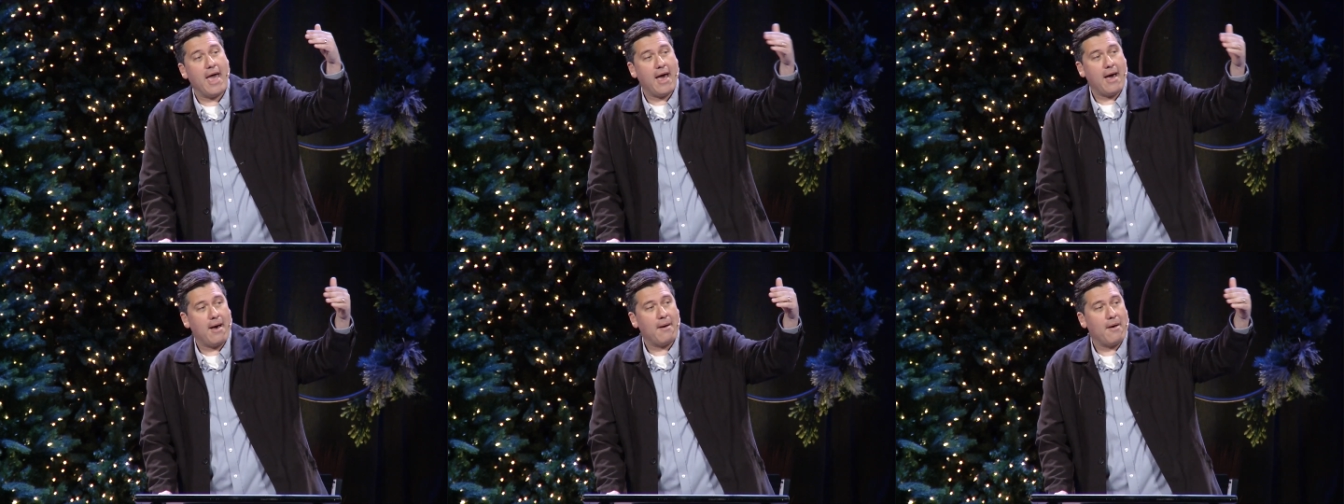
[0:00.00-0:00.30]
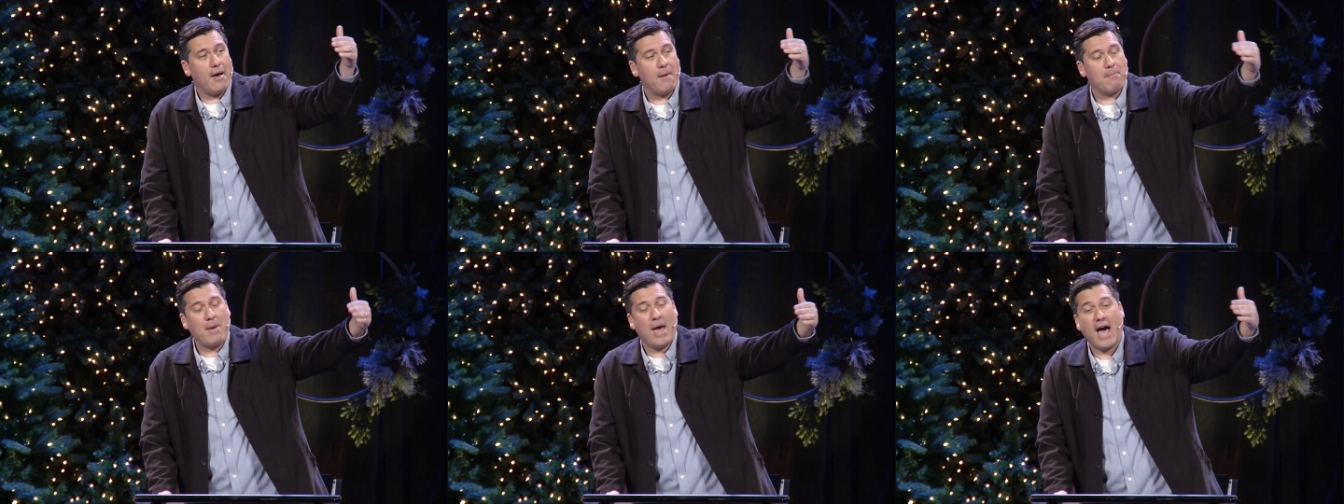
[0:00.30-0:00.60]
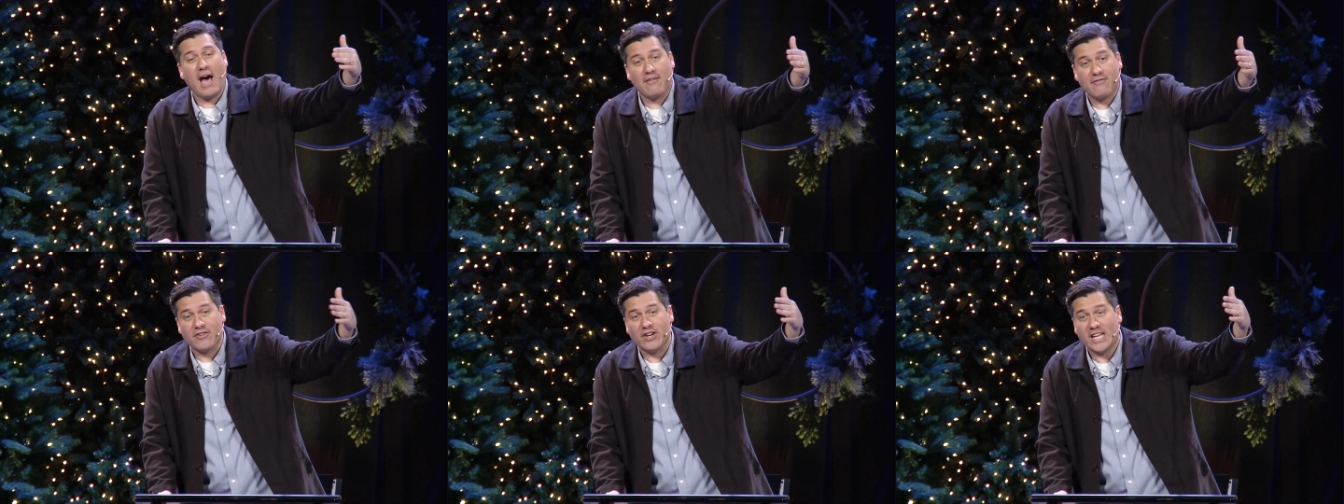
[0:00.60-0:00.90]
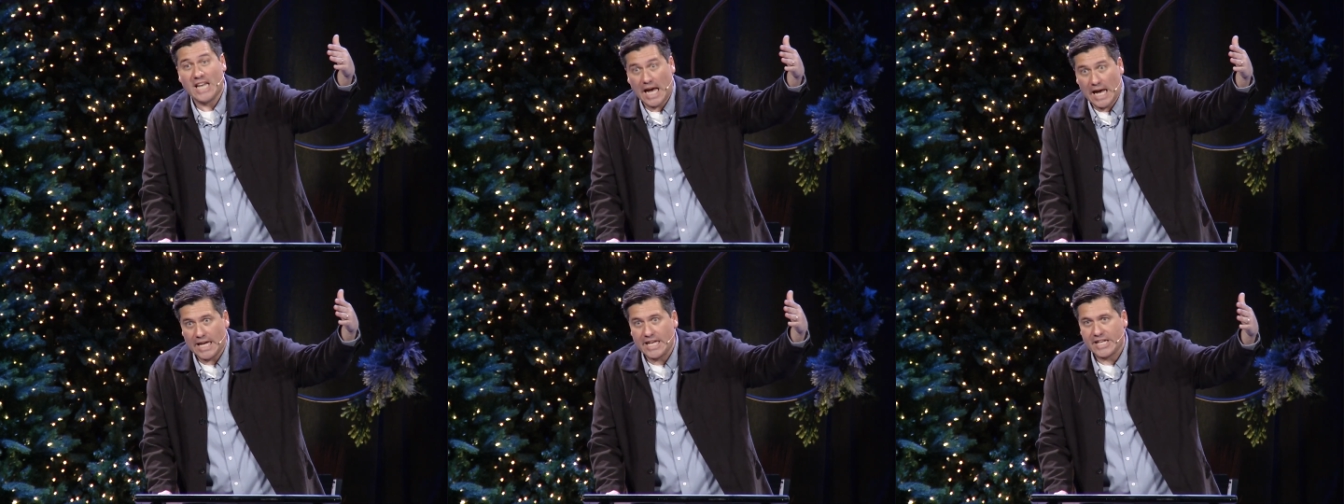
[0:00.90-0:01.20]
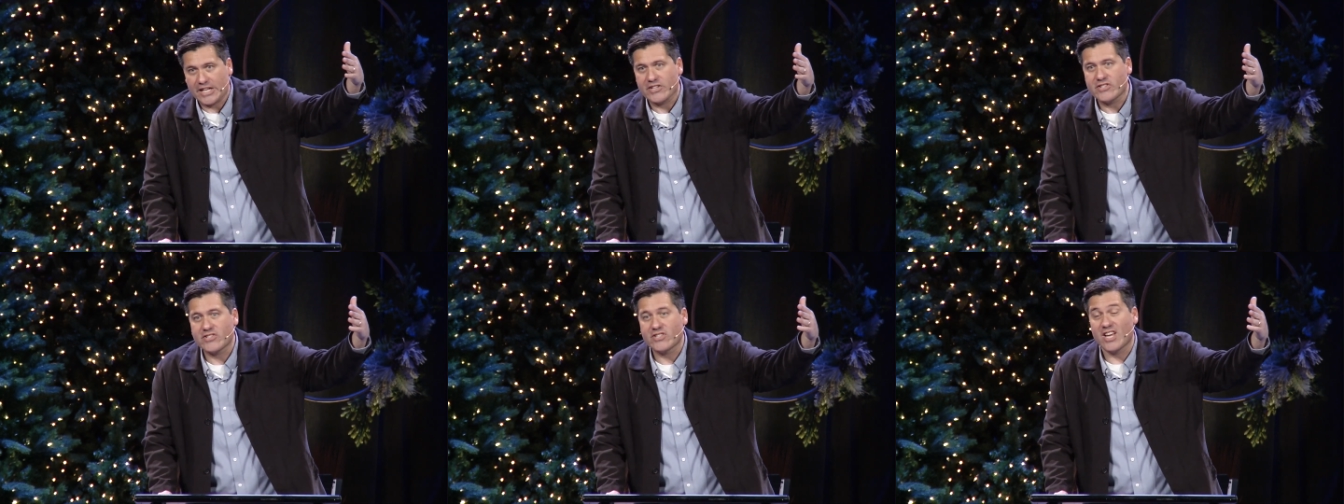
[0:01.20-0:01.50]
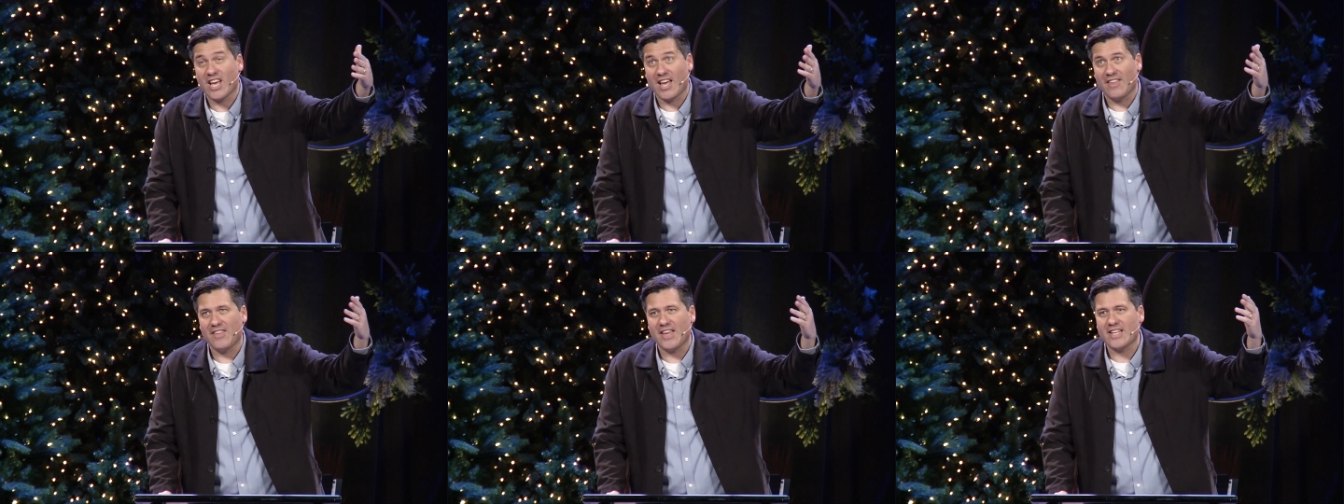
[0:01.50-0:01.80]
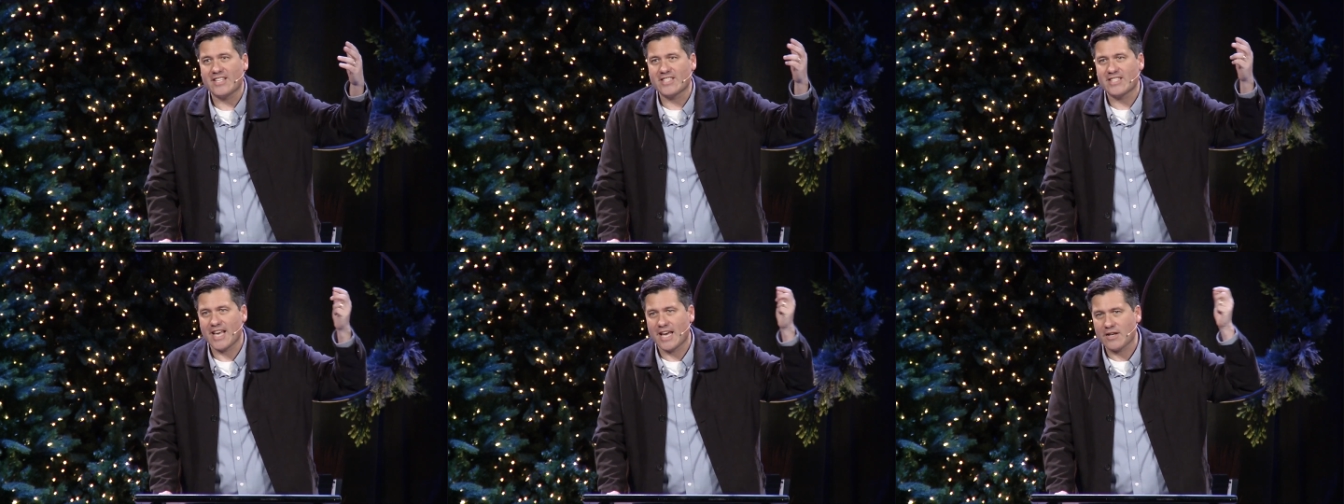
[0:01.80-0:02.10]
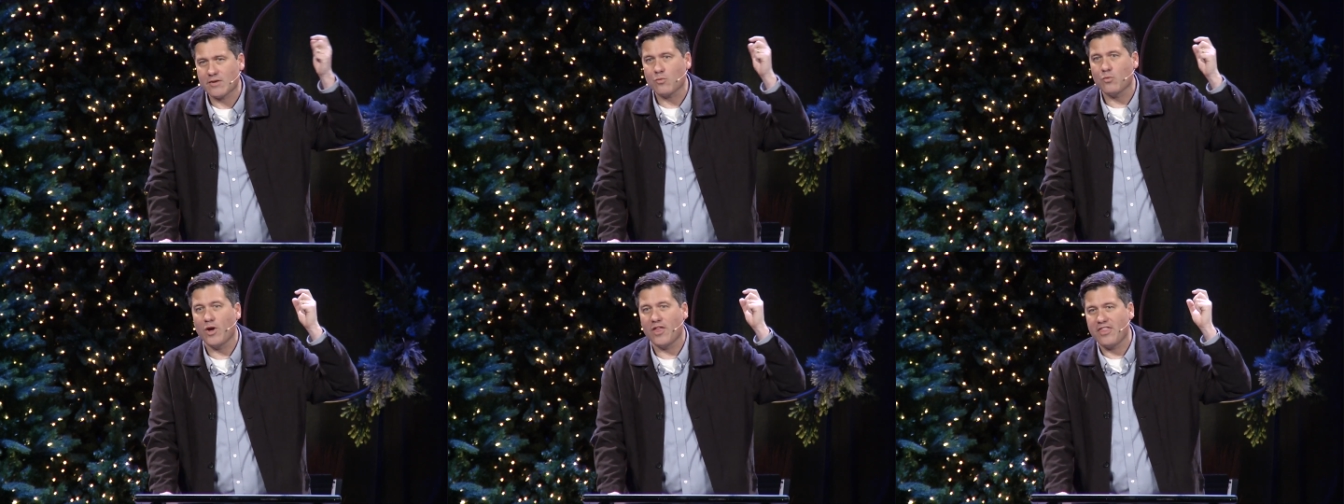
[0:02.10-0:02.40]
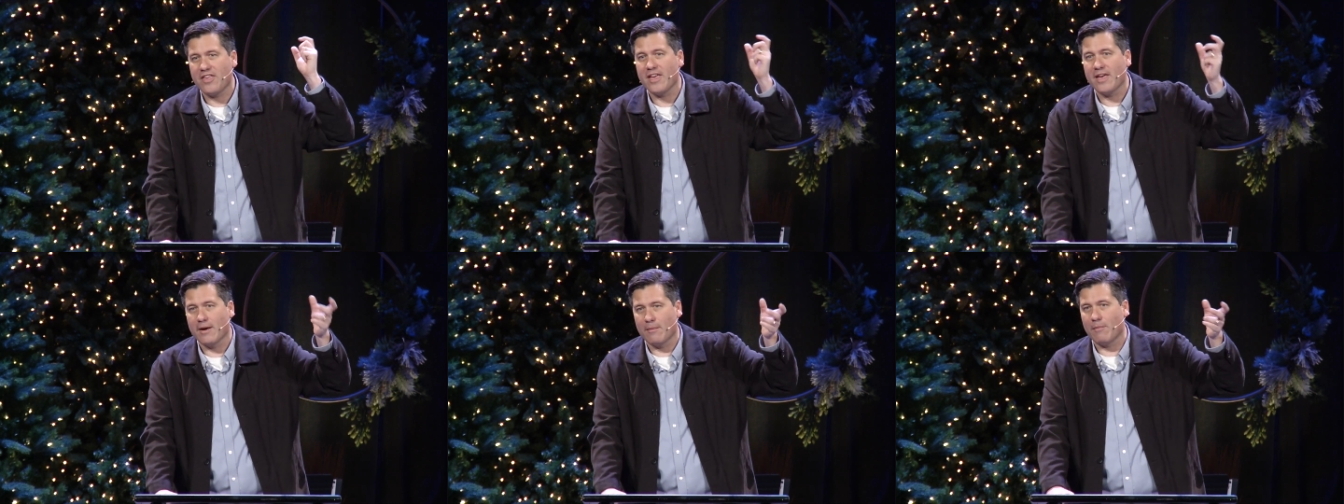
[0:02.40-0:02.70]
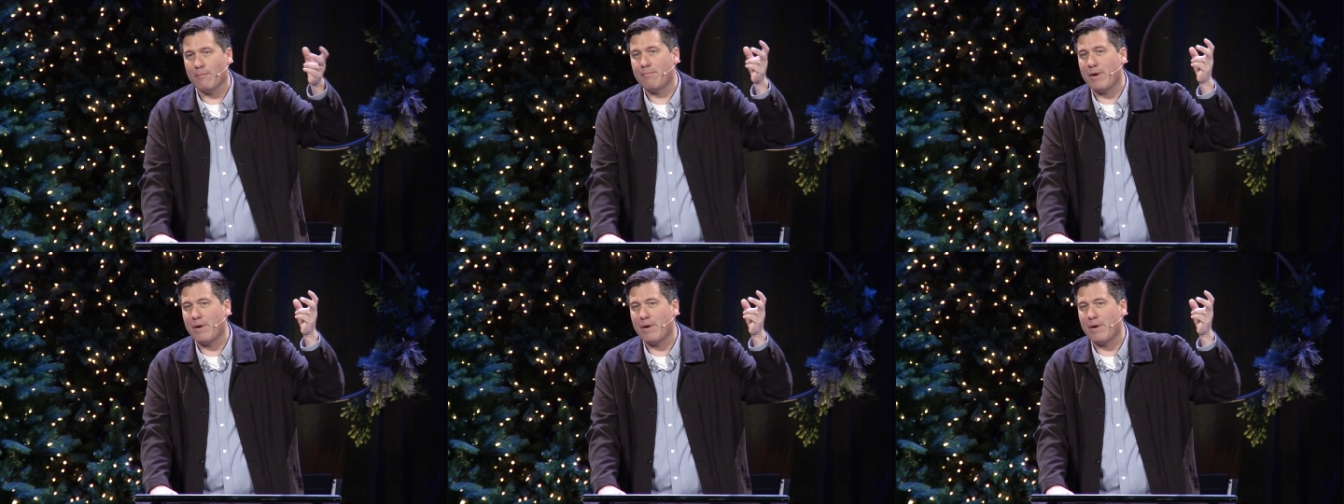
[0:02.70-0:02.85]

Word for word: uh, Epaphroditus, and they sent with him